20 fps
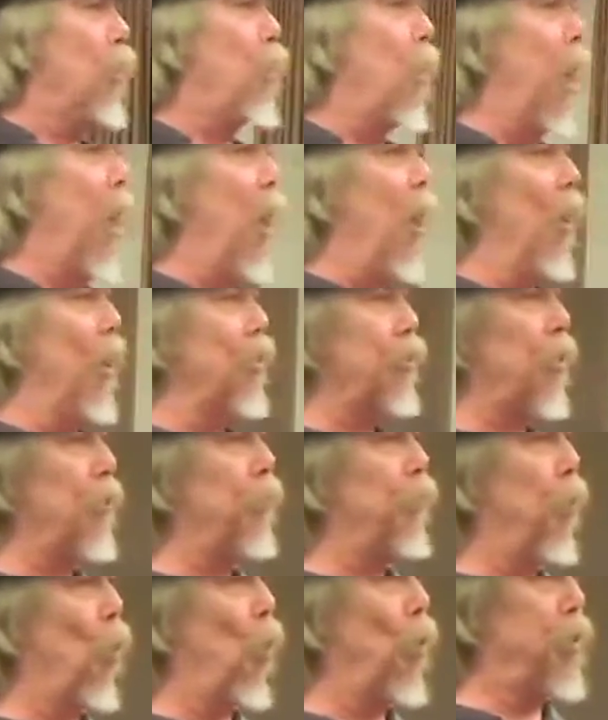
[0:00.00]
rallies
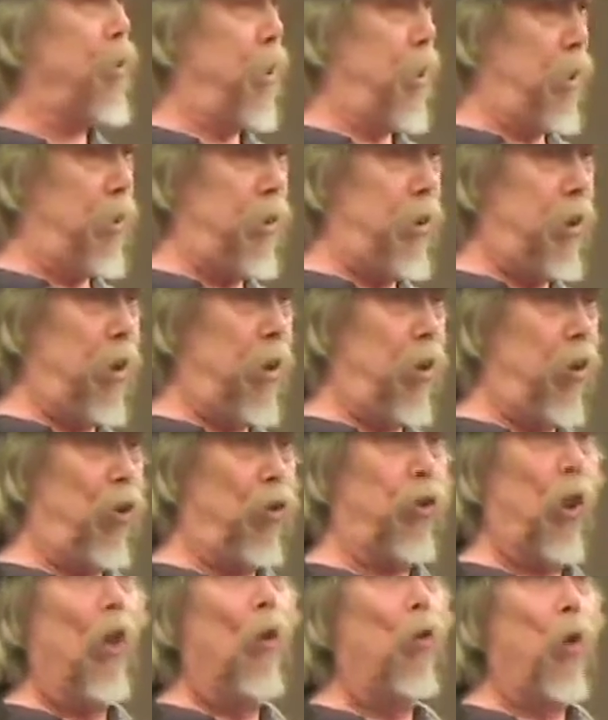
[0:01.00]
in 14
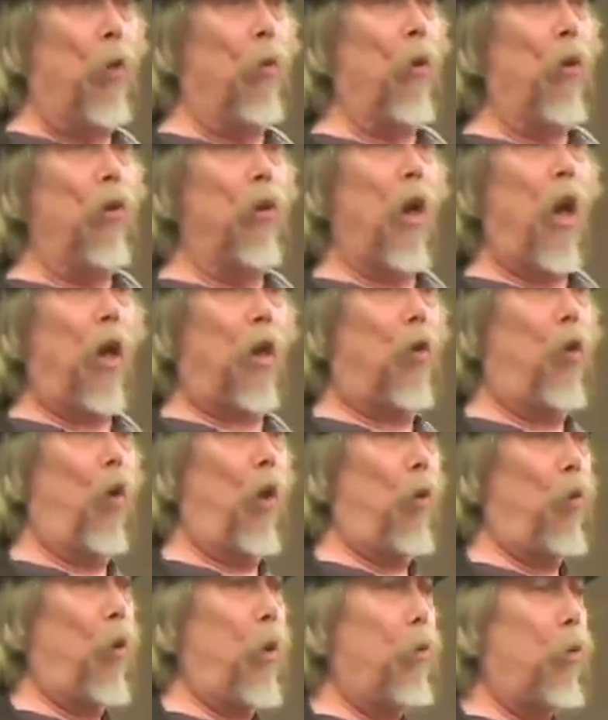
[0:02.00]
years. We will not
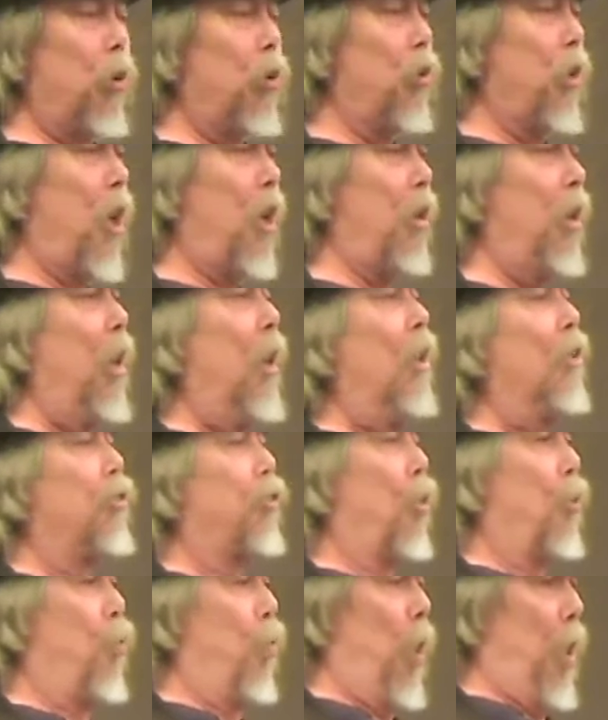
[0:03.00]
quit. We will not
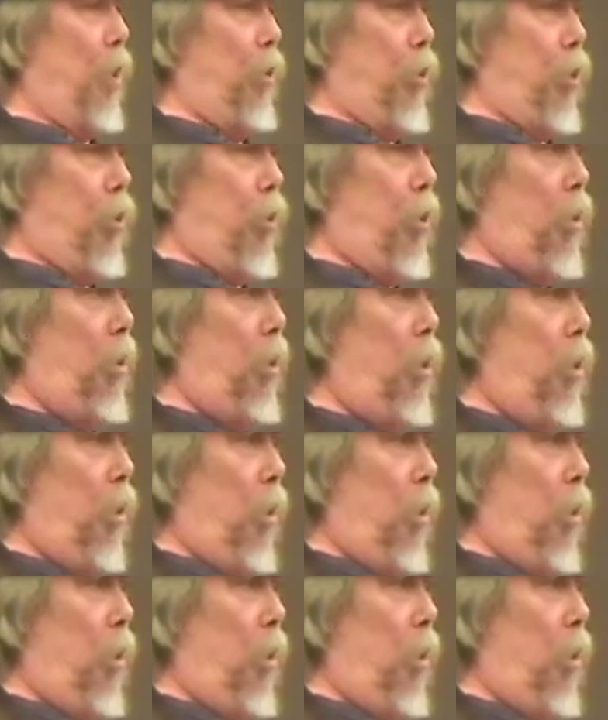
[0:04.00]
surrender.